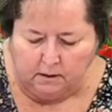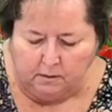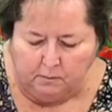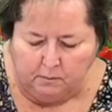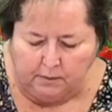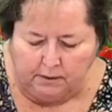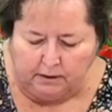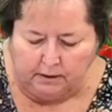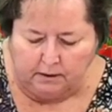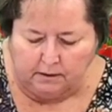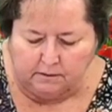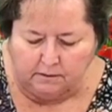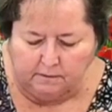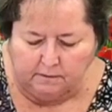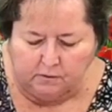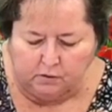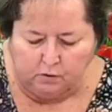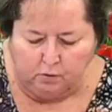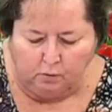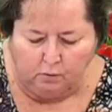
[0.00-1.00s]
because of
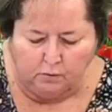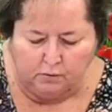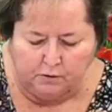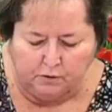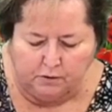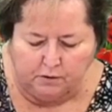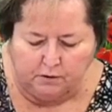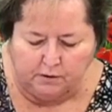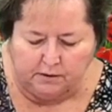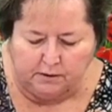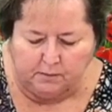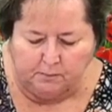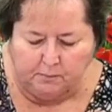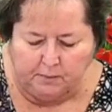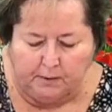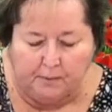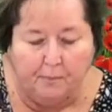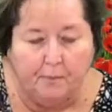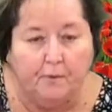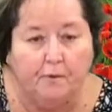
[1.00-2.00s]
soldiers and
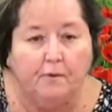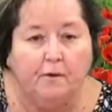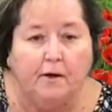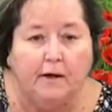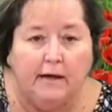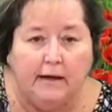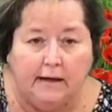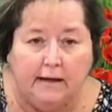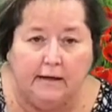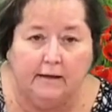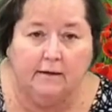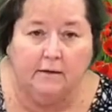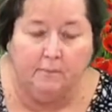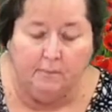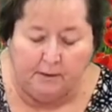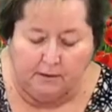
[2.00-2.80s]
people in the